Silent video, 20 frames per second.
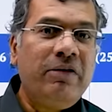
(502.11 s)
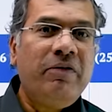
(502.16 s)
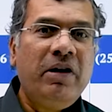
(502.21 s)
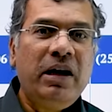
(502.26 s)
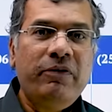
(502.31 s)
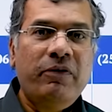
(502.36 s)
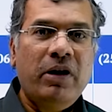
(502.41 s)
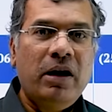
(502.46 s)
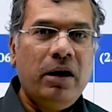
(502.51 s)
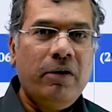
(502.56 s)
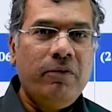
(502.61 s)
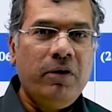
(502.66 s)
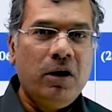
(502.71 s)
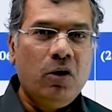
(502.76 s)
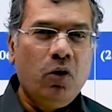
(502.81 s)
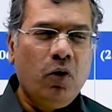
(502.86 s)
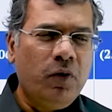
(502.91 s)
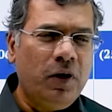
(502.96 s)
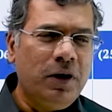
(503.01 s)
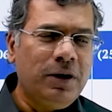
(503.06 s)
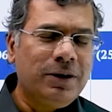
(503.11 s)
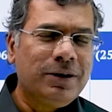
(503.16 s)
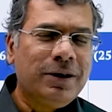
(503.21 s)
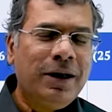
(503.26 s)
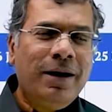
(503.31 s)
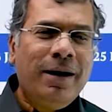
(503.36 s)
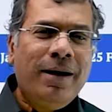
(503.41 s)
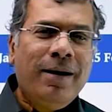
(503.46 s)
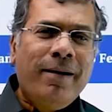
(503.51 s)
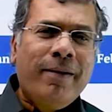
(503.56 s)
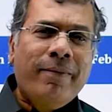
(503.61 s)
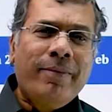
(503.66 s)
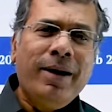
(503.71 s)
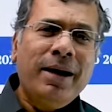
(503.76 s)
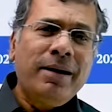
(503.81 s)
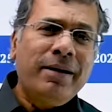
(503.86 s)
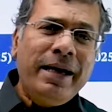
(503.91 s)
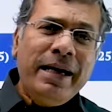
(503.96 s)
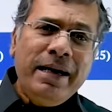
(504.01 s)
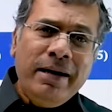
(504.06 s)
very well aware of is
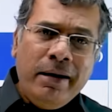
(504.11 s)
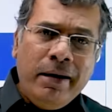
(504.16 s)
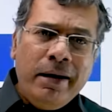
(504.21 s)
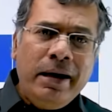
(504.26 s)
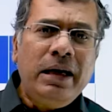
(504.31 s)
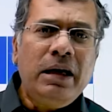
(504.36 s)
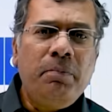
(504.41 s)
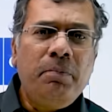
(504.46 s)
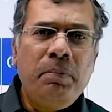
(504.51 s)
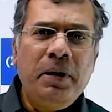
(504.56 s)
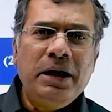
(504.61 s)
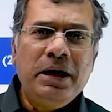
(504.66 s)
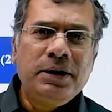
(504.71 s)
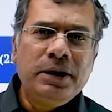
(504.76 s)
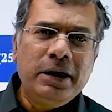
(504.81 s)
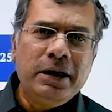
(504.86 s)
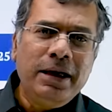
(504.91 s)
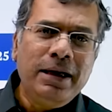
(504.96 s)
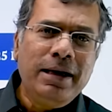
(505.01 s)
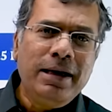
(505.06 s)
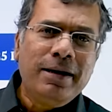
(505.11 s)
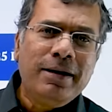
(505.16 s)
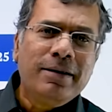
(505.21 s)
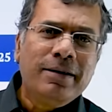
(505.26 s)
that in NEET PG,